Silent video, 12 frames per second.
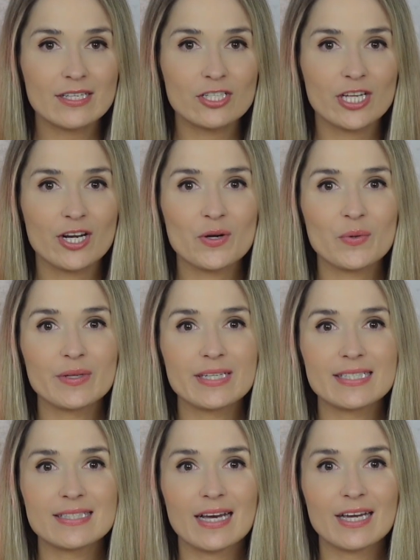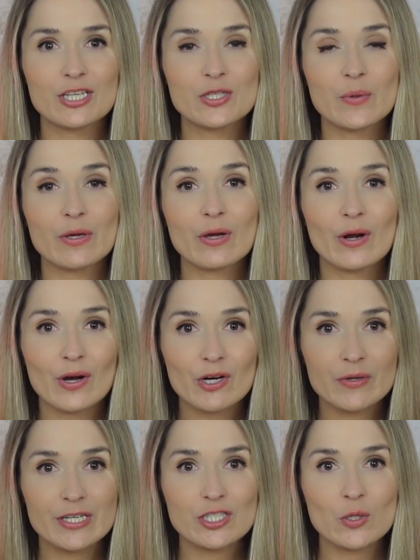are generally designed to
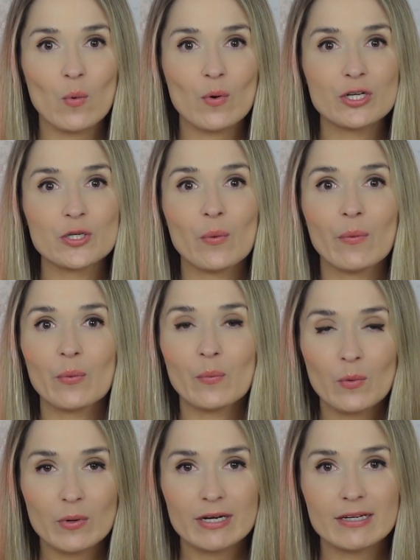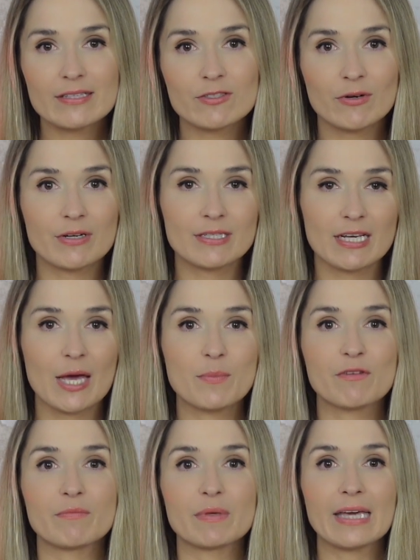encourage or to reward a certain type
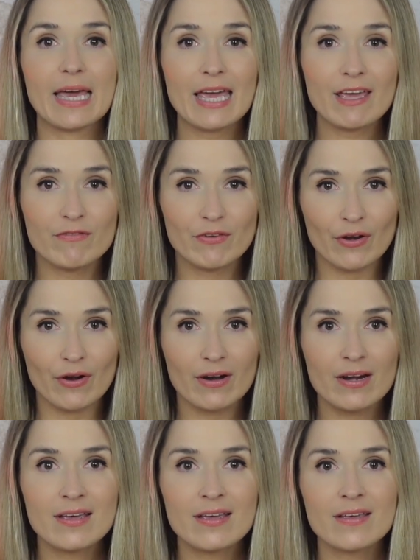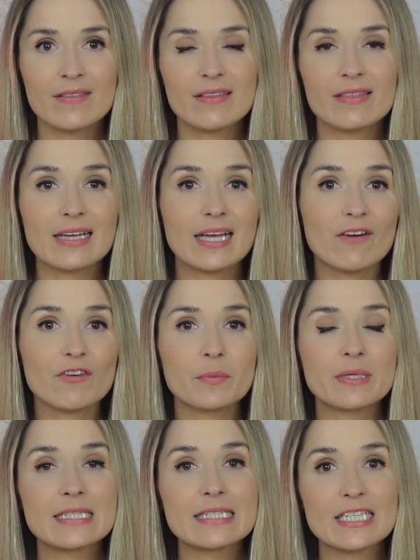of behavior that the
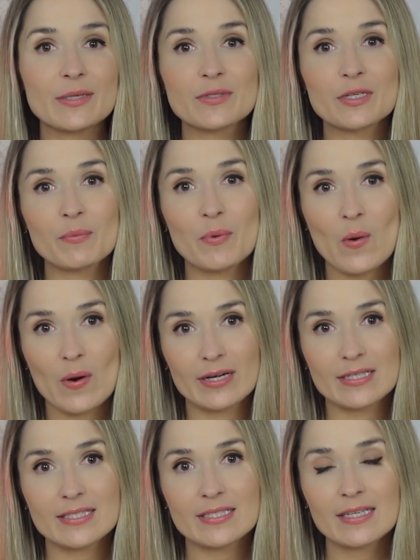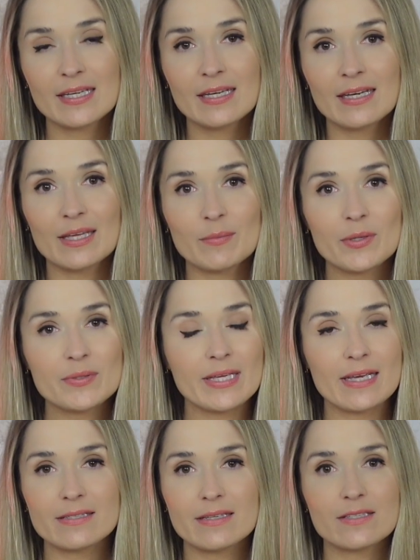government deems important. In most
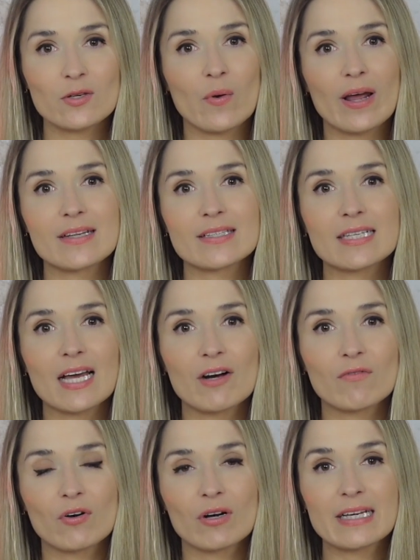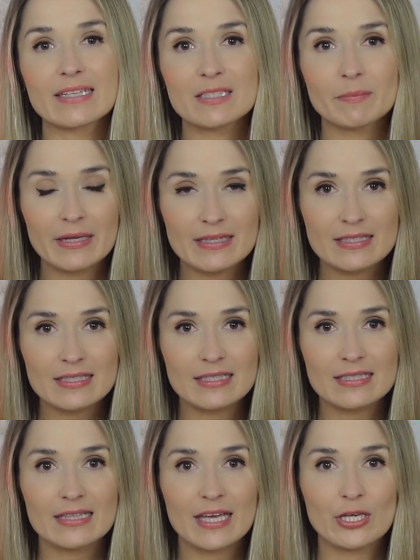cases, credits cover
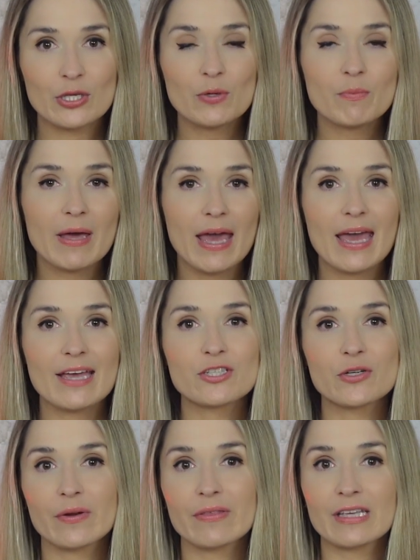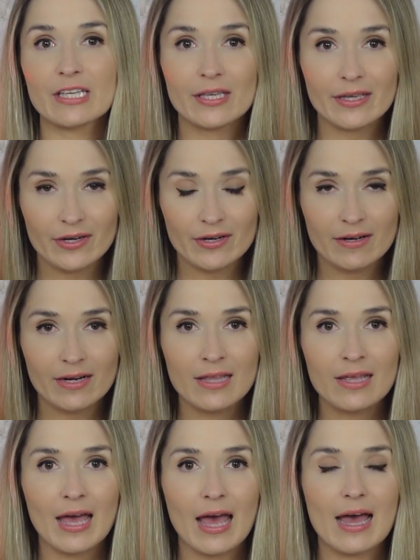expenses that you pay during the year,
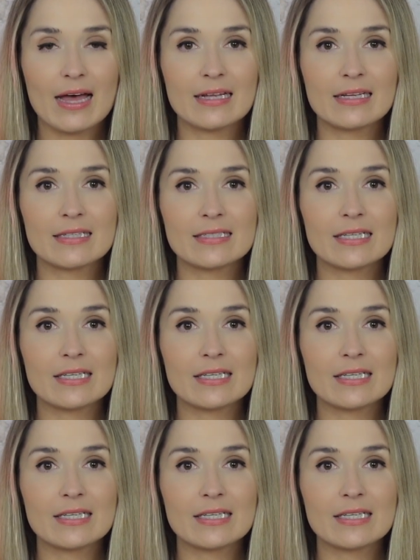and